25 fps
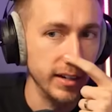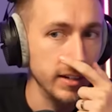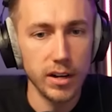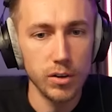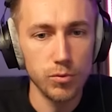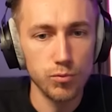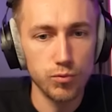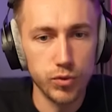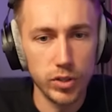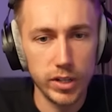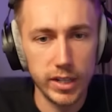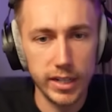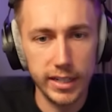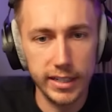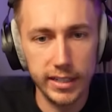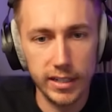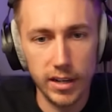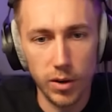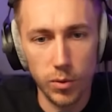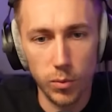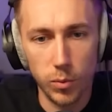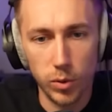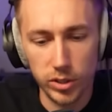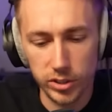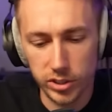I don't really
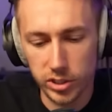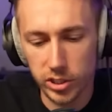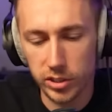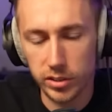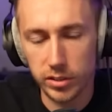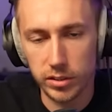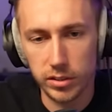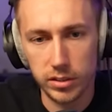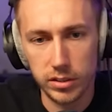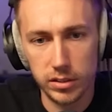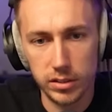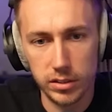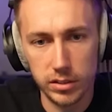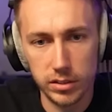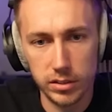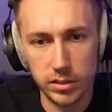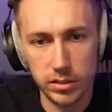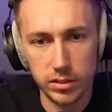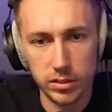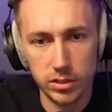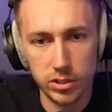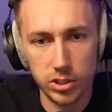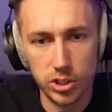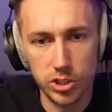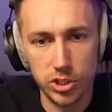know what to
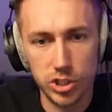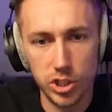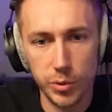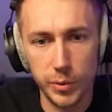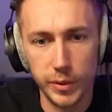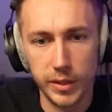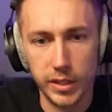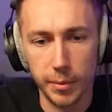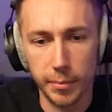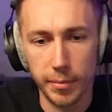to do with